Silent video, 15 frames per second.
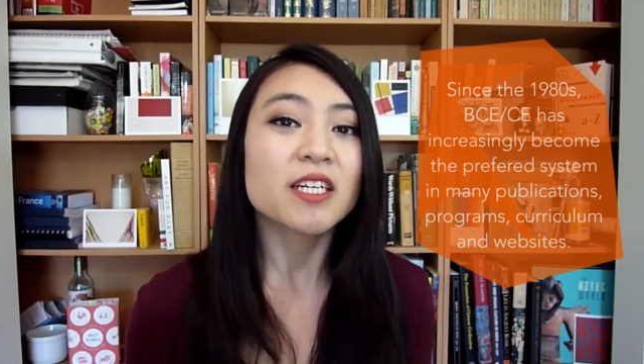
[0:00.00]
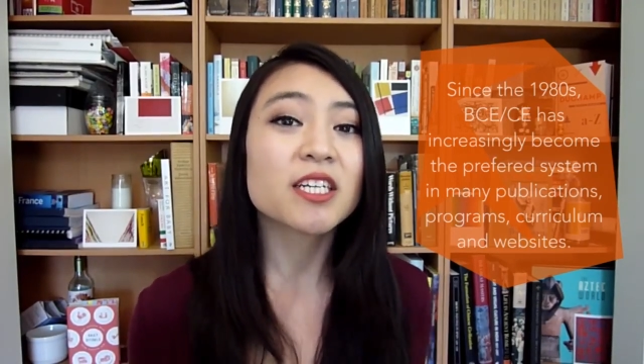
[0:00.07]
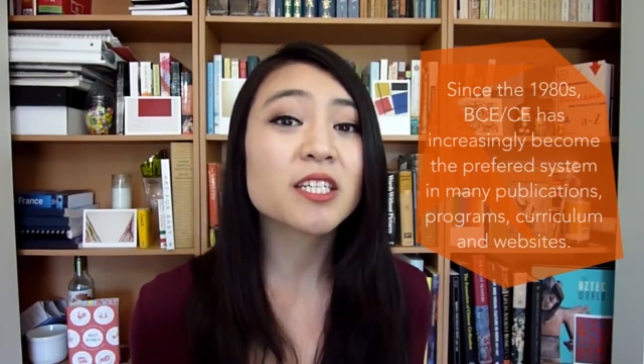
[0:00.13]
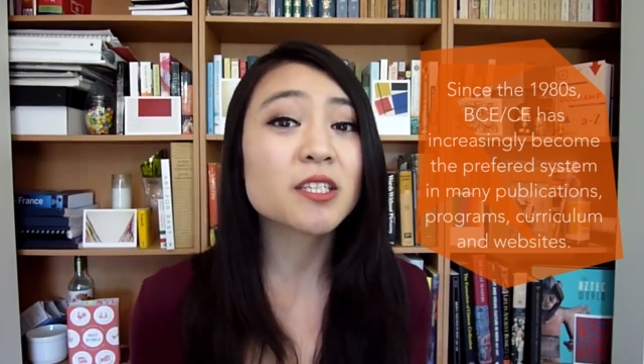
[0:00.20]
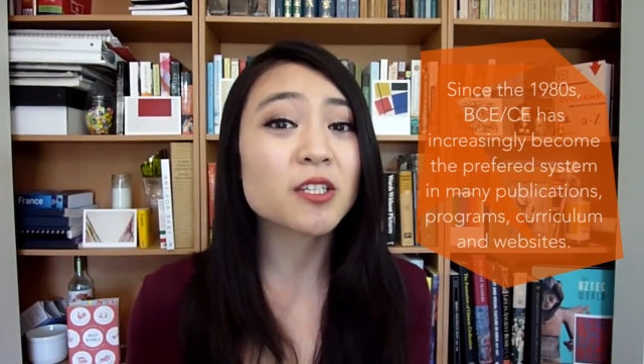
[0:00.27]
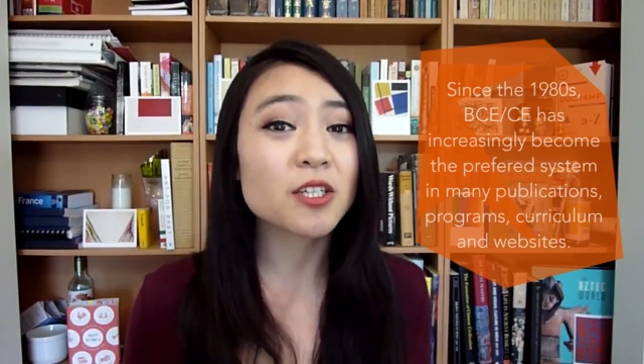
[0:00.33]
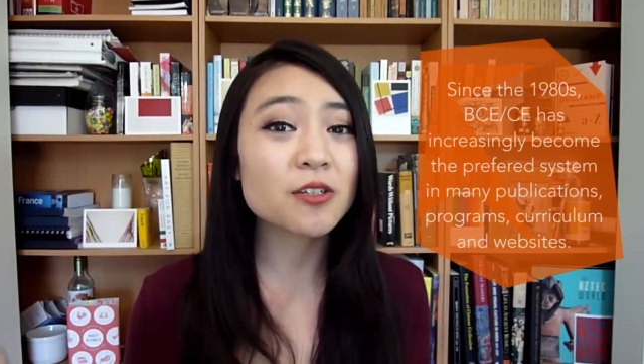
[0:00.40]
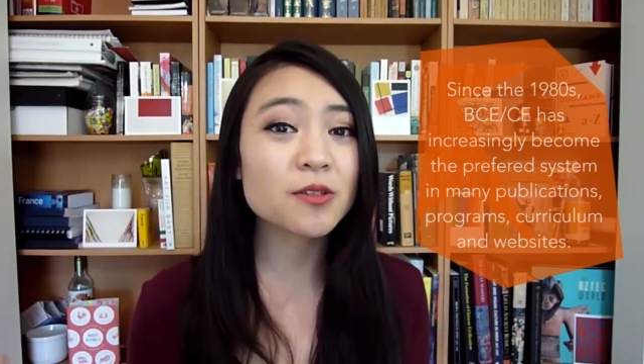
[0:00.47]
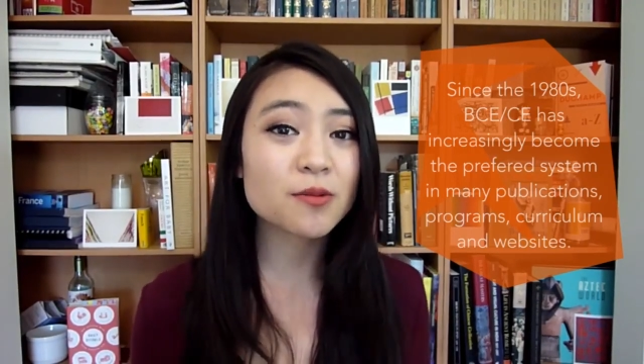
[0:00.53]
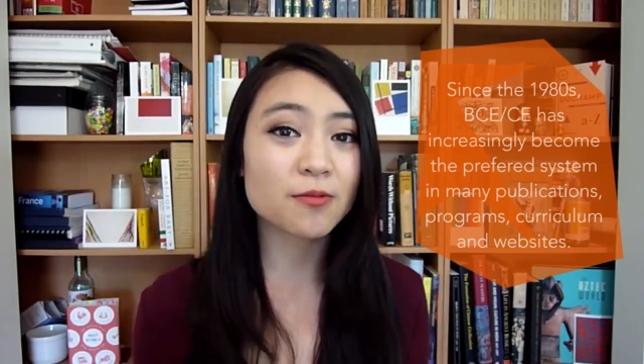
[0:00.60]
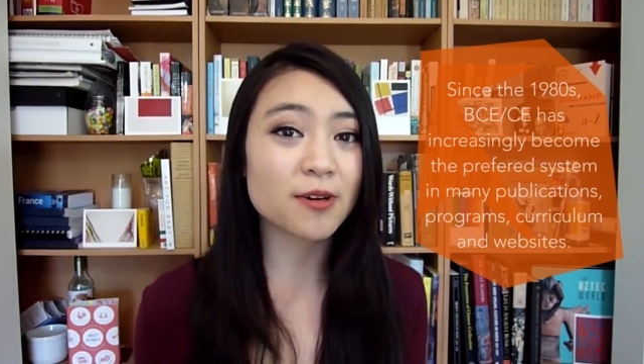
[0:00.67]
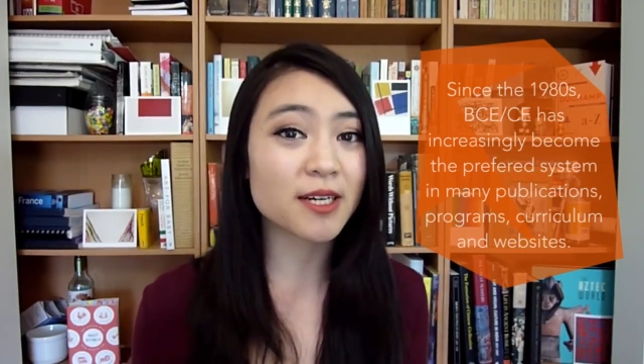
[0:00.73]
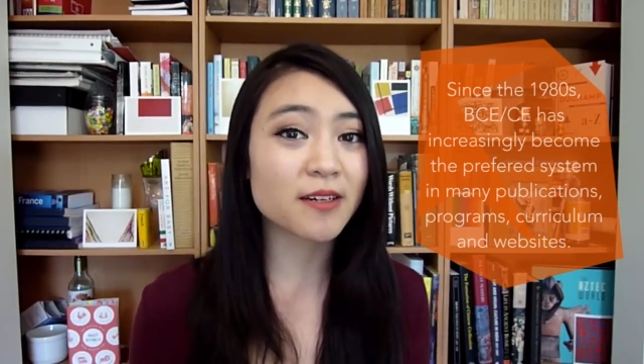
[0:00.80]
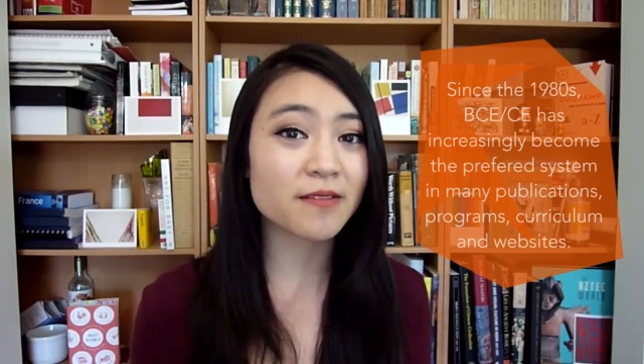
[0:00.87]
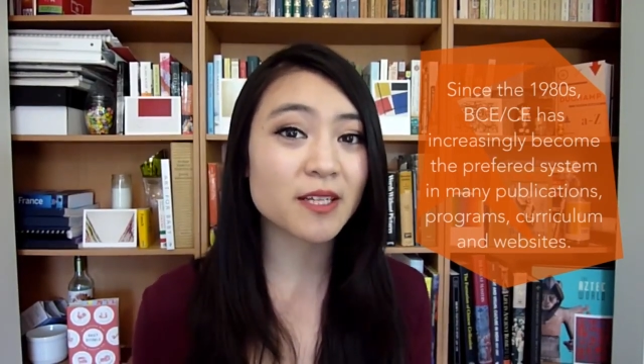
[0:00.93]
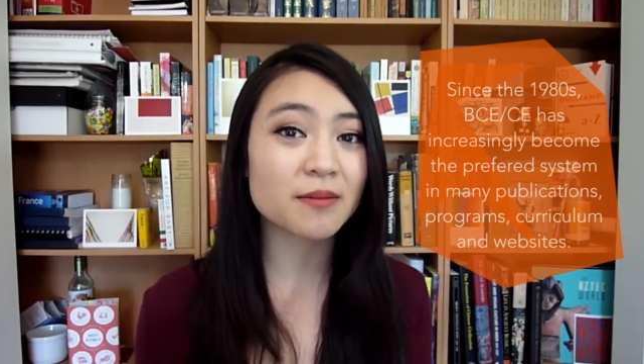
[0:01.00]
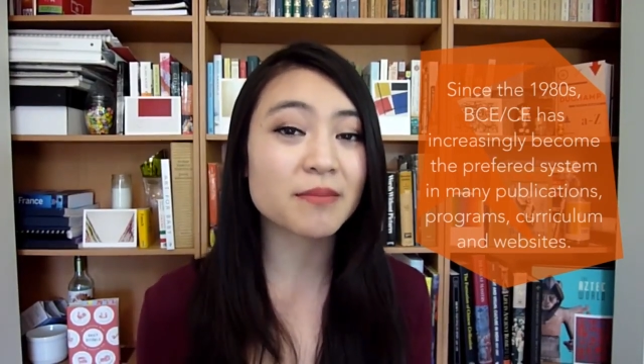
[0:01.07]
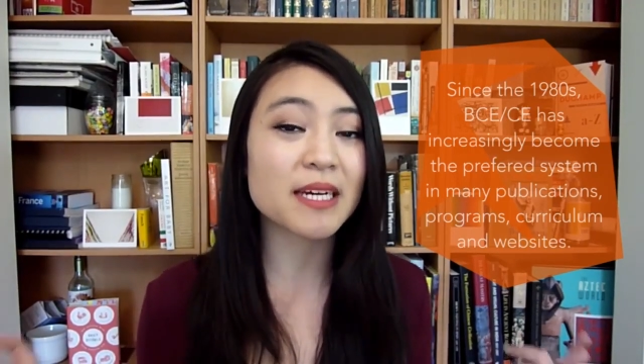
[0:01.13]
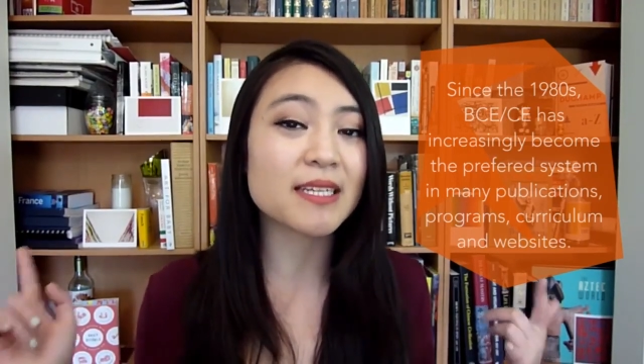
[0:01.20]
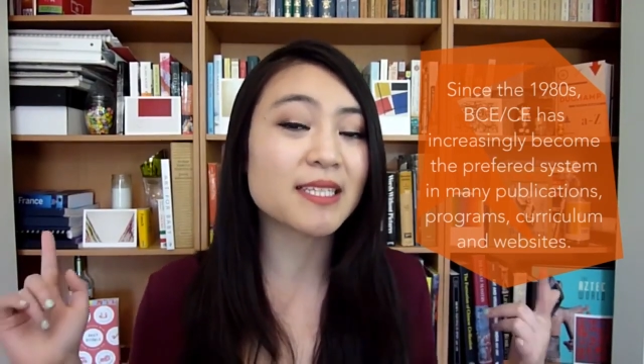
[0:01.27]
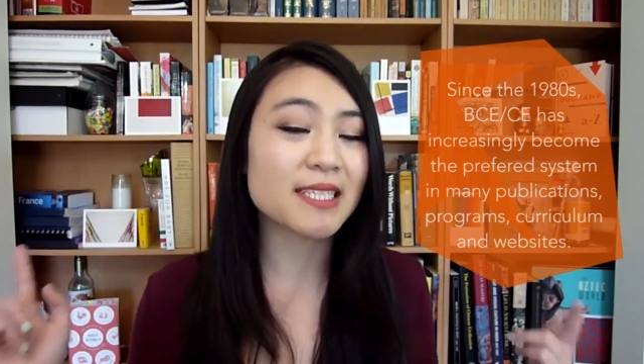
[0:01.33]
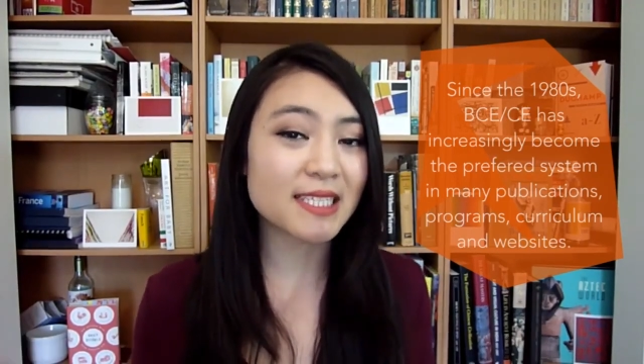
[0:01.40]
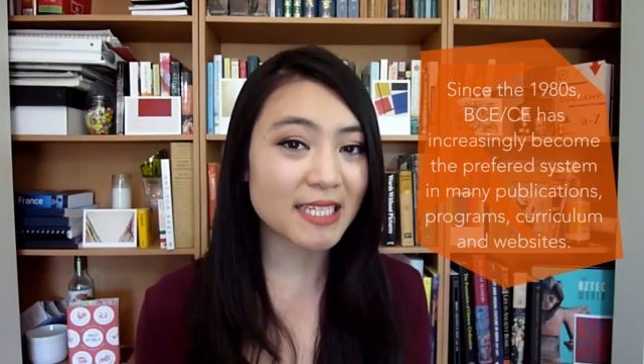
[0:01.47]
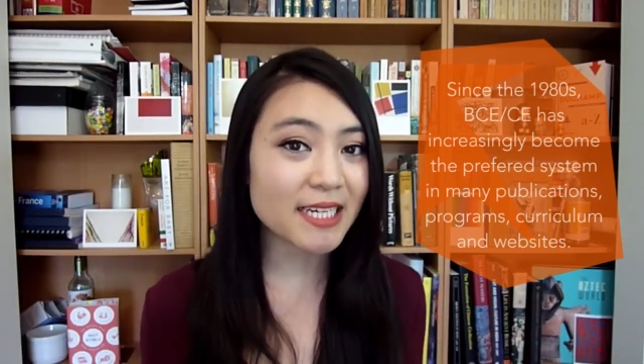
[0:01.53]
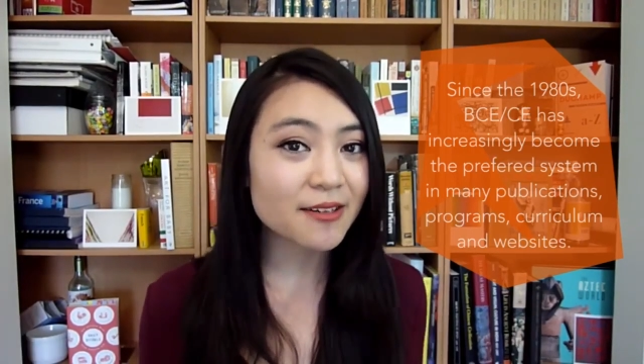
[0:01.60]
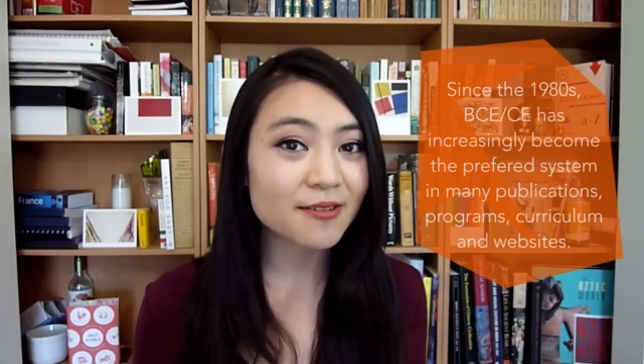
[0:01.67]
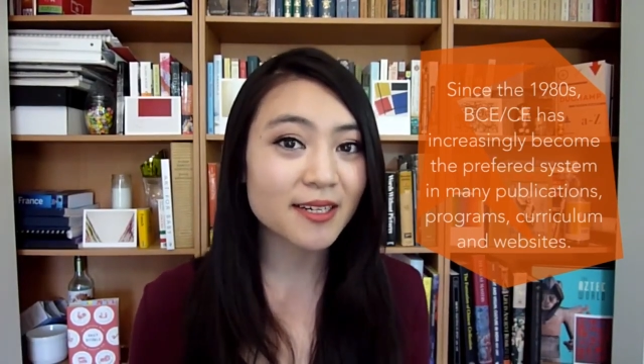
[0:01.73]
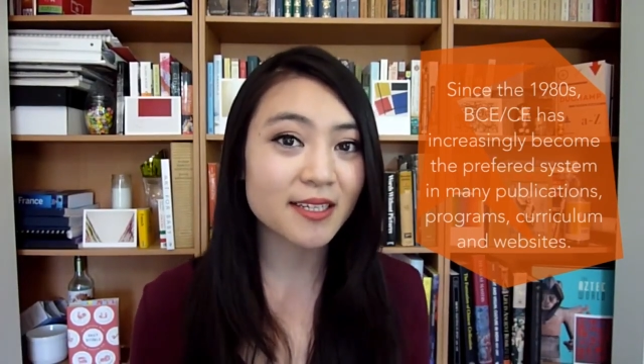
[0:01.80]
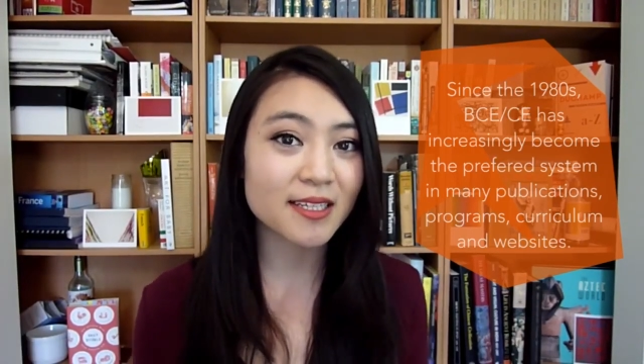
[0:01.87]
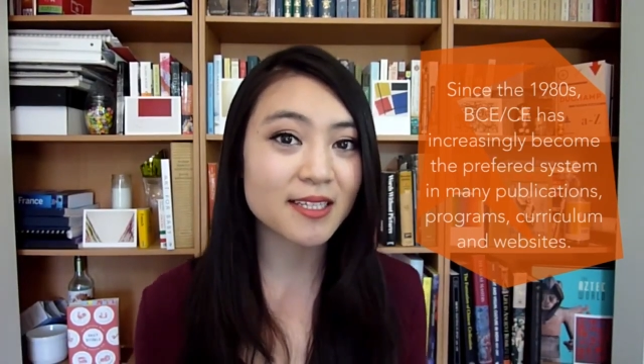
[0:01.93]
Just choose one of them and
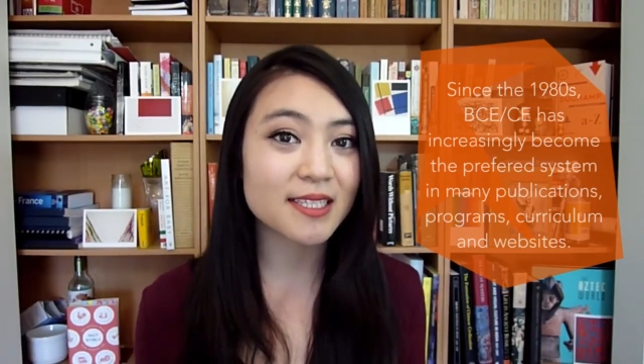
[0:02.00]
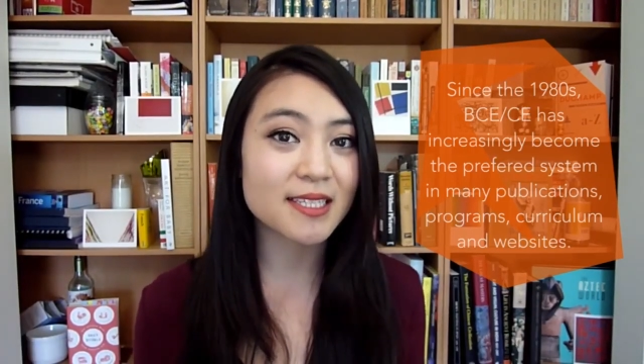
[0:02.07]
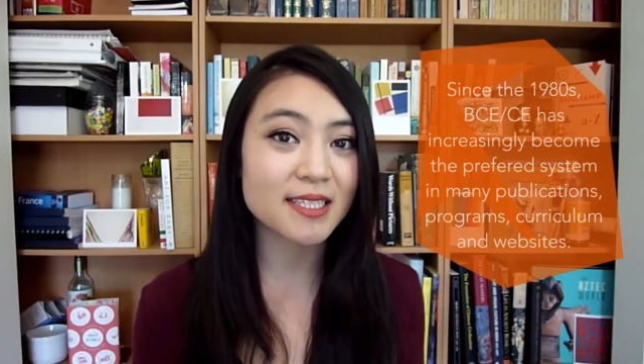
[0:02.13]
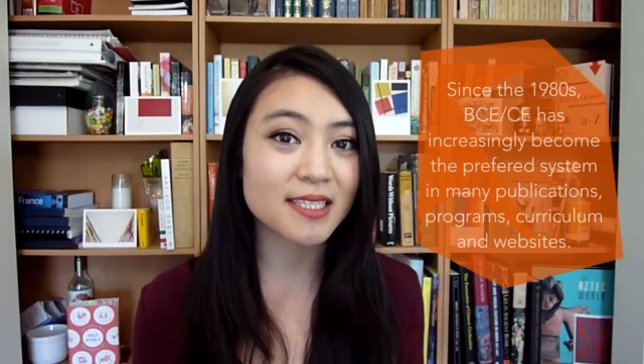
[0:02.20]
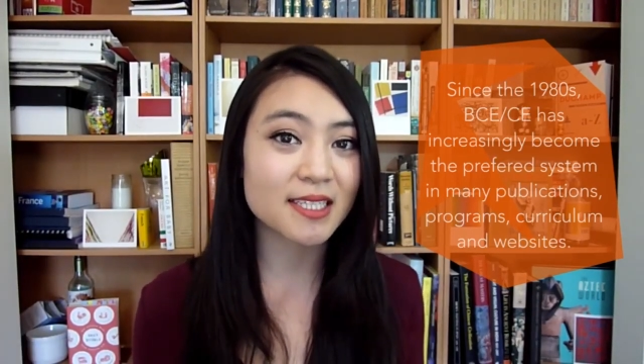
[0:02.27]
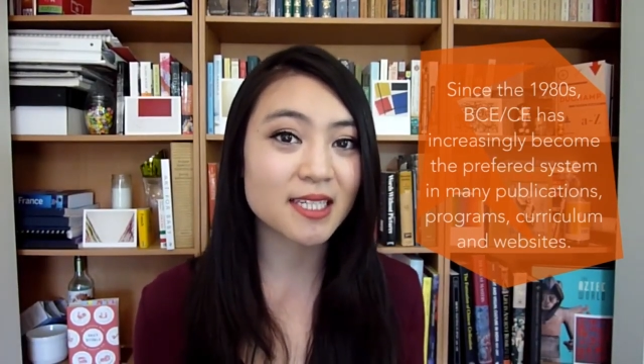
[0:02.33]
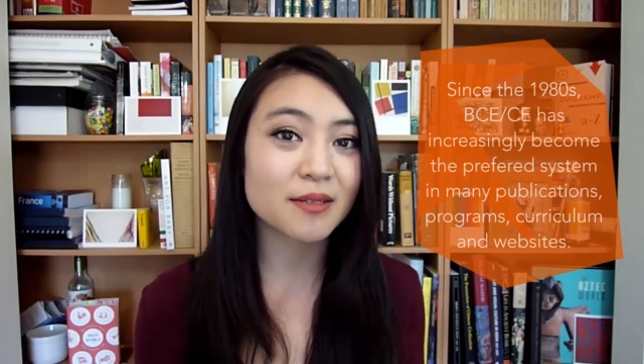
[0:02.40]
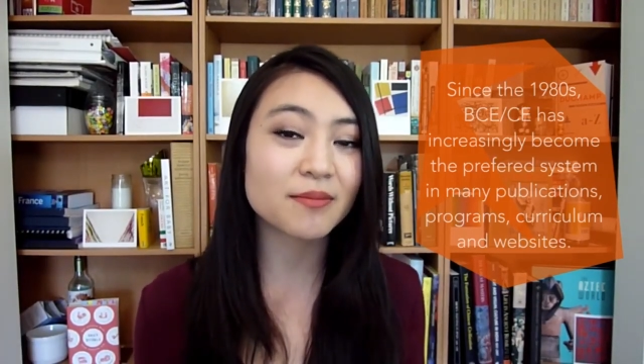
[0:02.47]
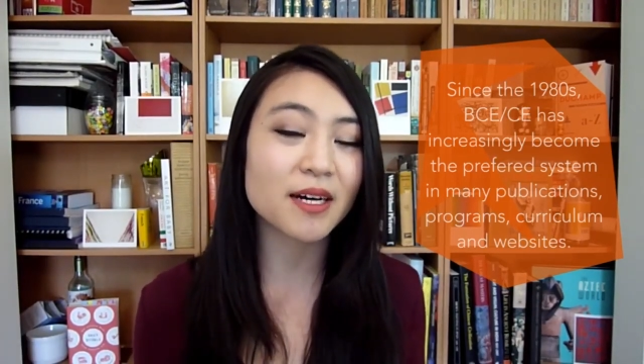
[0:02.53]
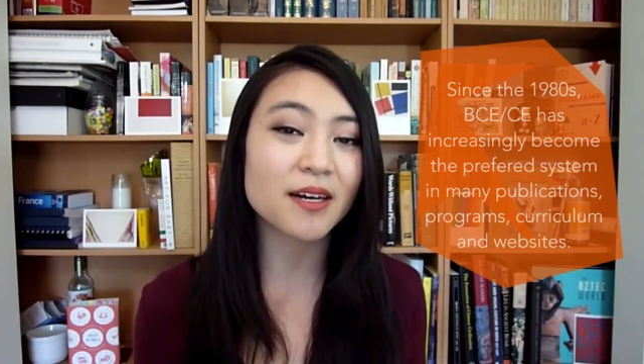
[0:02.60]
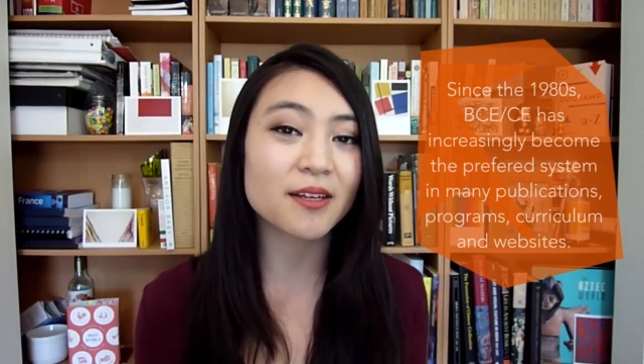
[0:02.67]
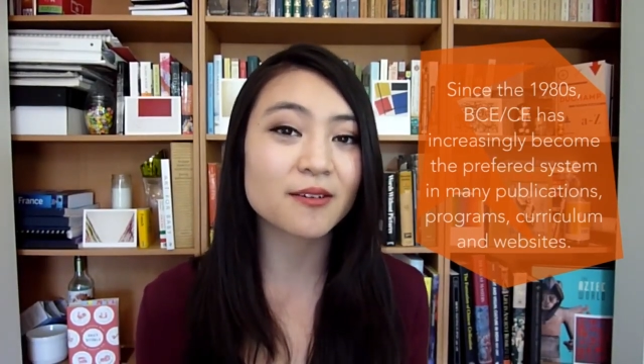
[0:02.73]
stick with the system,